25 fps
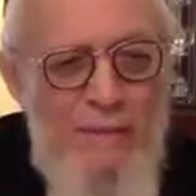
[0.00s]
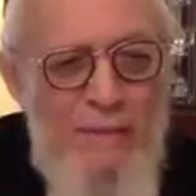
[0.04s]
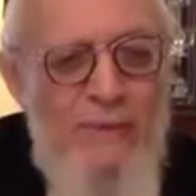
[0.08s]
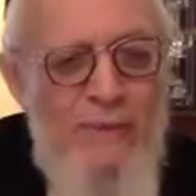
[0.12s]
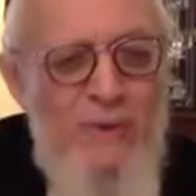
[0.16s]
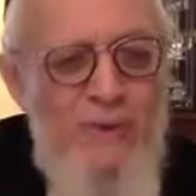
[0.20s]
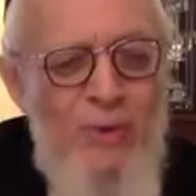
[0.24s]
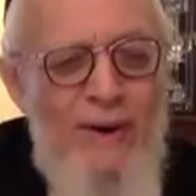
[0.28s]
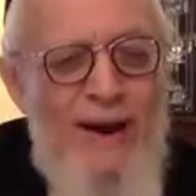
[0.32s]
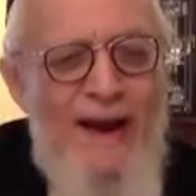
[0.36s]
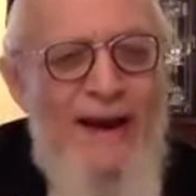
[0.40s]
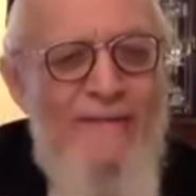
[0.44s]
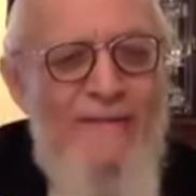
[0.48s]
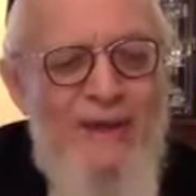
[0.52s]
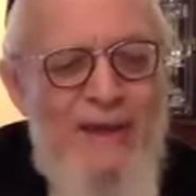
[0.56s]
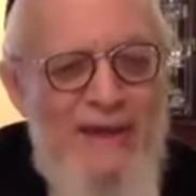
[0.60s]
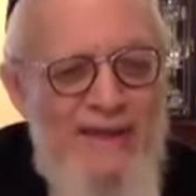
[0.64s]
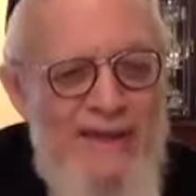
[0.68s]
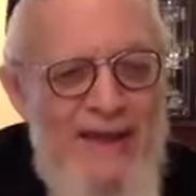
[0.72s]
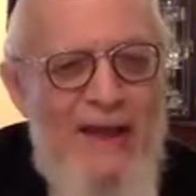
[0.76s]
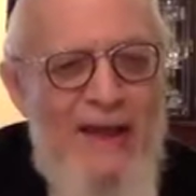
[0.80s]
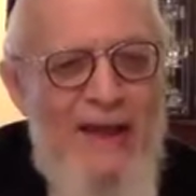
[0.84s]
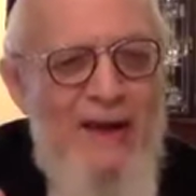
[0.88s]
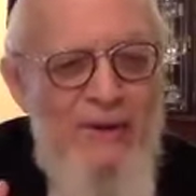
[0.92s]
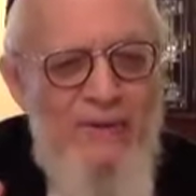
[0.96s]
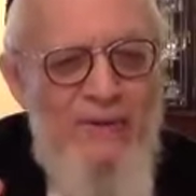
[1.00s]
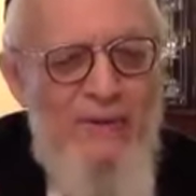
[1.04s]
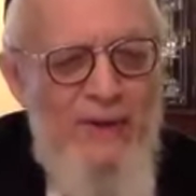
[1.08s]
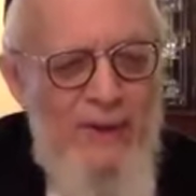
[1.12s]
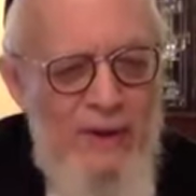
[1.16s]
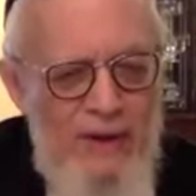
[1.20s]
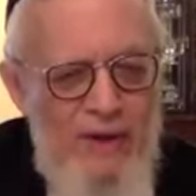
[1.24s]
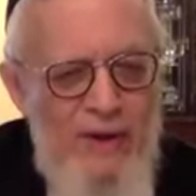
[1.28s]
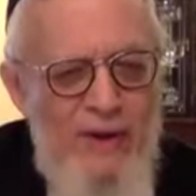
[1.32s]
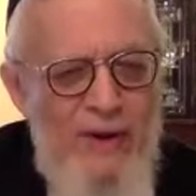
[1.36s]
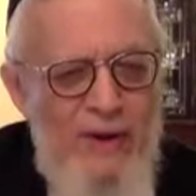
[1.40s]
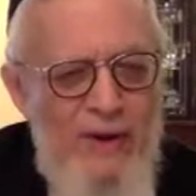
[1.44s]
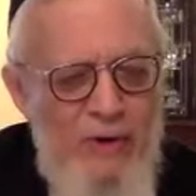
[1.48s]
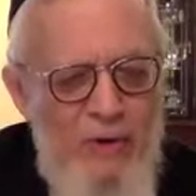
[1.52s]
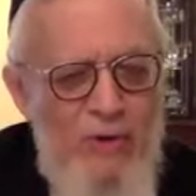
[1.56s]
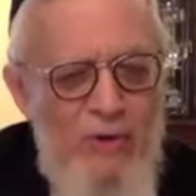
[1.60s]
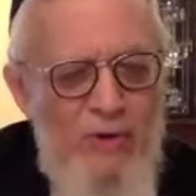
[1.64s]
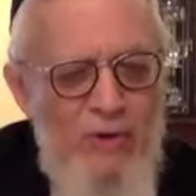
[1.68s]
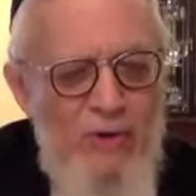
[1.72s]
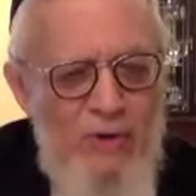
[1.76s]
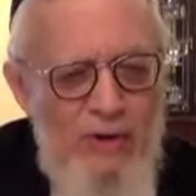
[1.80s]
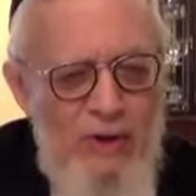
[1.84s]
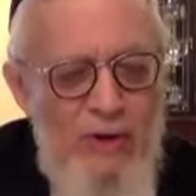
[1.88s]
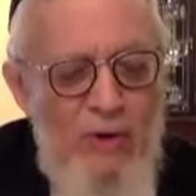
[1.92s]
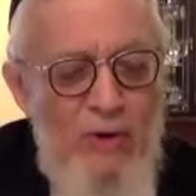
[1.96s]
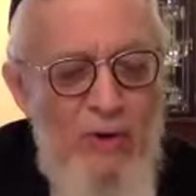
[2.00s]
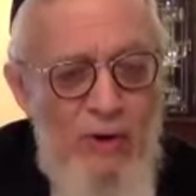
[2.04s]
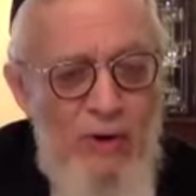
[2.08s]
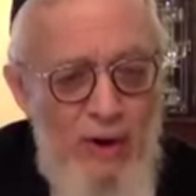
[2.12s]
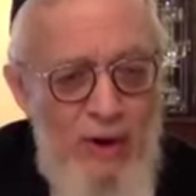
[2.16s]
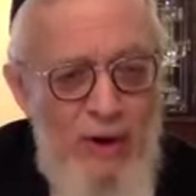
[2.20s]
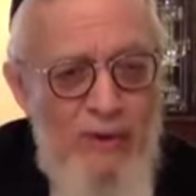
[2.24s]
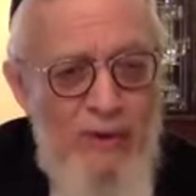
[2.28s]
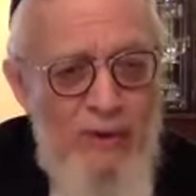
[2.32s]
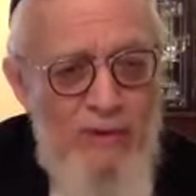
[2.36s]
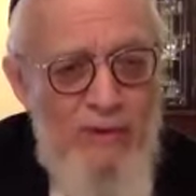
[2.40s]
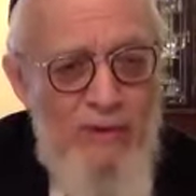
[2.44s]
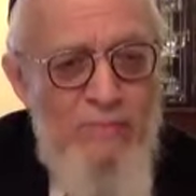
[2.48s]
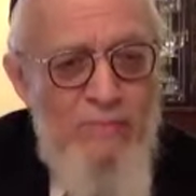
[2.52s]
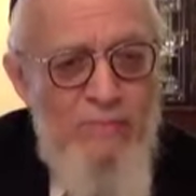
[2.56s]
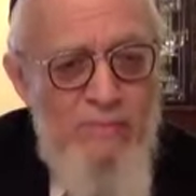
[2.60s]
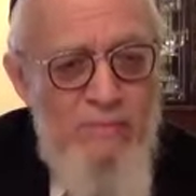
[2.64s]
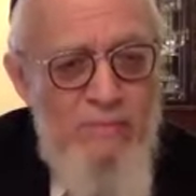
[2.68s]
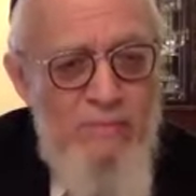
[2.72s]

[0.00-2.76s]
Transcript: But you have that negative feeling in your in your heart.